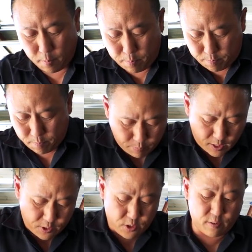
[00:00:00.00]
a
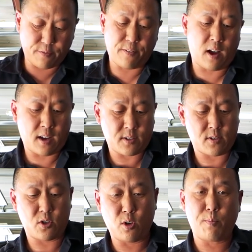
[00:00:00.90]
bunch of
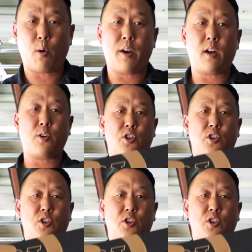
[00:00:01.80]
Fox two point oh